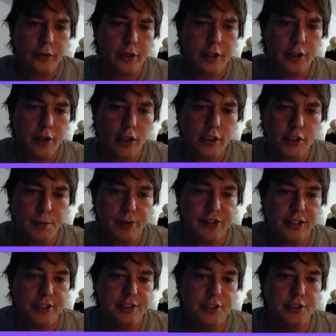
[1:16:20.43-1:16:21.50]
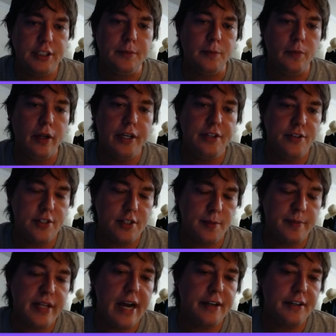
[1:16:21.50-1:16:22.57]
Could also potentially run into
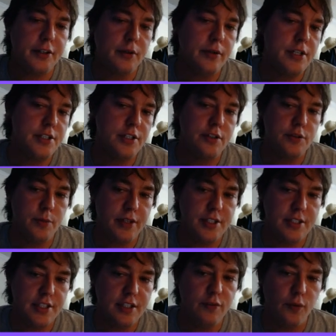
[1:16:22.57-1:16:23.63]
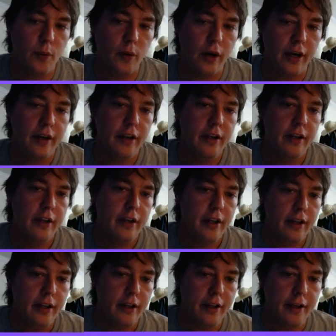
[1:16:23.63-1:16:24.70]
some tactical issues with C4.
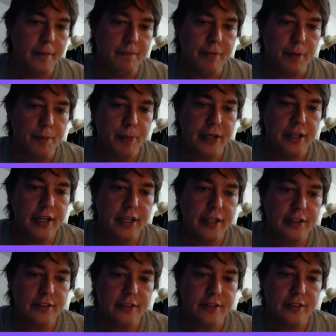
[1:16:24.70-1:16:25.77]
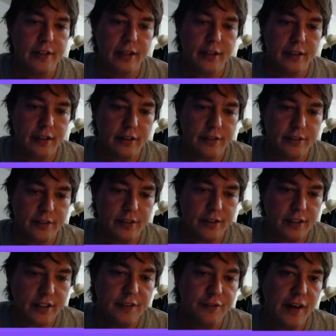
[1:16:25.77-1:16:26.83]
But Knight to
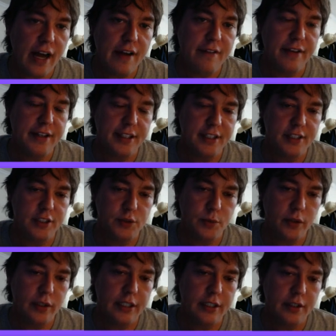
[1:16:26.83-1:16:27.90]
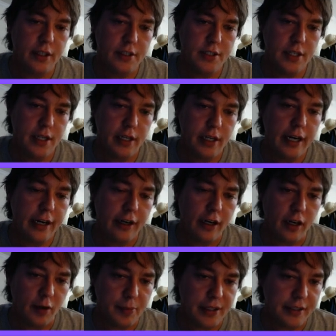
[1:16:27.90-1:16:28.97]
E5, I think, is really a legit
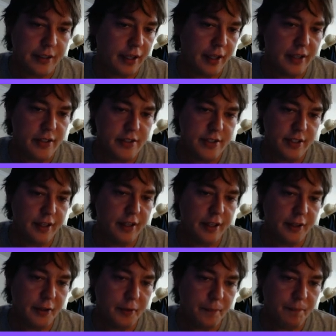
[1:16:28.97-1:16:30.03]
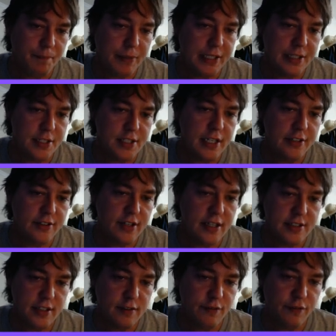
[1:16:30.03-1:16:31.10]
error because Knight
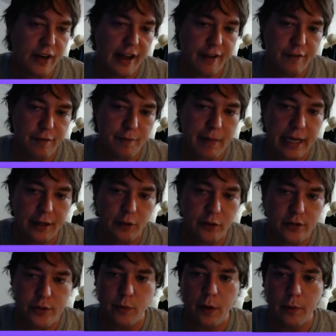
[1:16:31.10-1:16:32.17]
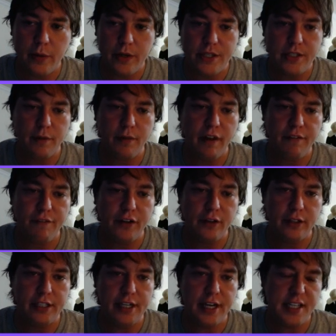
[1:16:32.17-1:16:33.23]
takes E5 mangles what was a
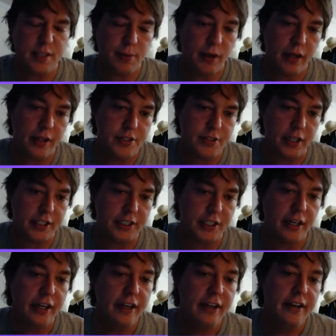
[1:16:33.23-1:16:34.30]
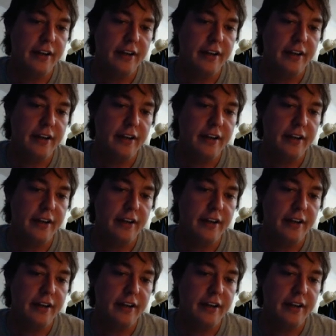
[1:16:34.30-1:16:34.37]
fairly nice pawn structure.